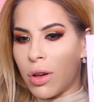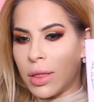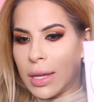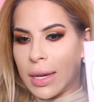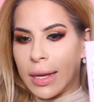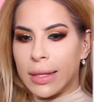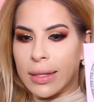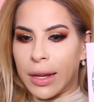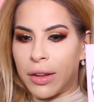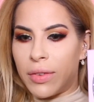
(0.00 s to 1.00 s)
on the
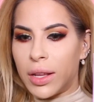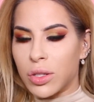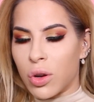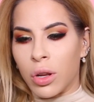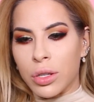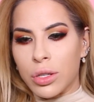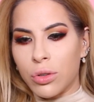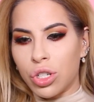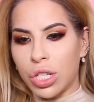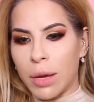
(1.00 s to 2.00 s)
inside of it. It's also
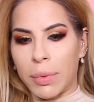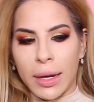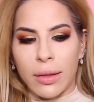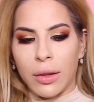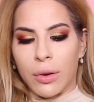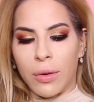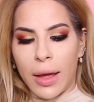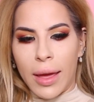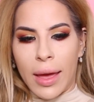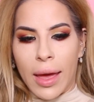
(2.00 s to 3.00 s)
shaped like a little
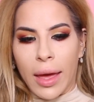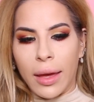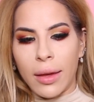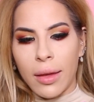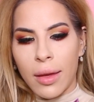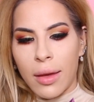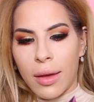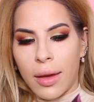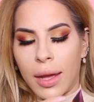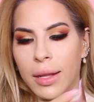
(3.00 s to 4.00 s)
egg,
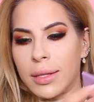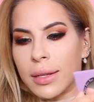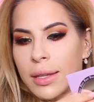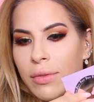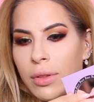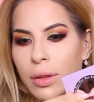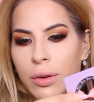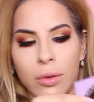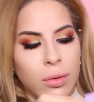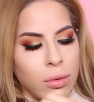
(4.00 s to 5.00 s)
and it does have a
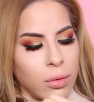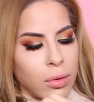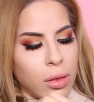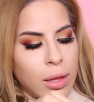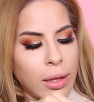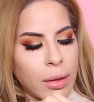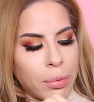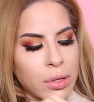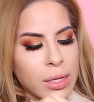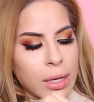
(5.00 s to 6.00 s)
little thing that
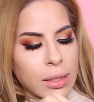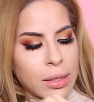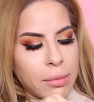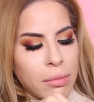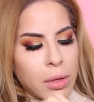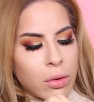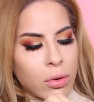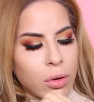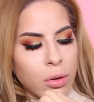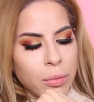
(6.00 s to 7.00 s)
protects the
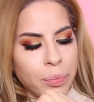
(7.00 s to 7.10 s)
mirror.